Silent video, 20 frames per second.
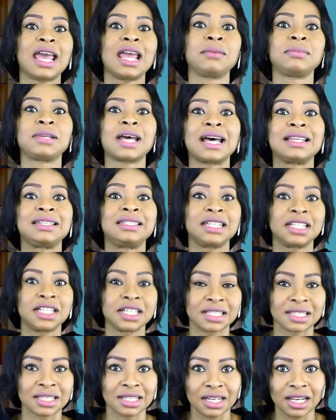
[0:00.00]
aimed at
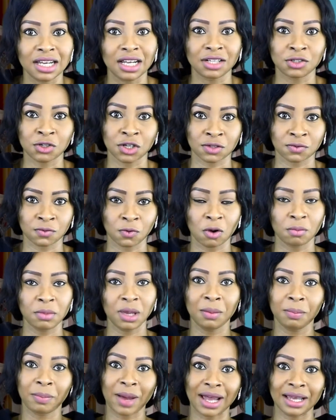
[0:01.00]
digitally
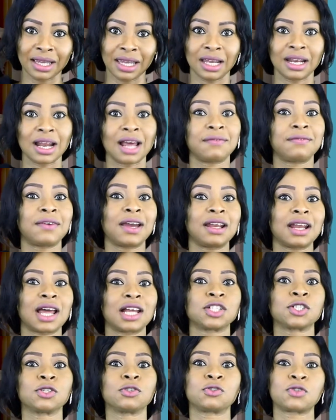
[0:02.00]
transforming banking and
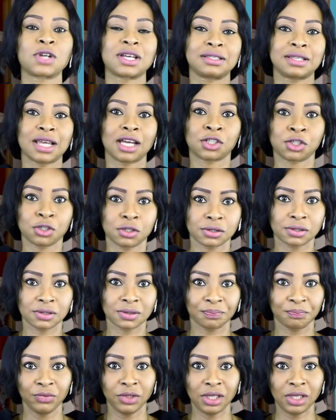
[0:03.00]
financial transactions.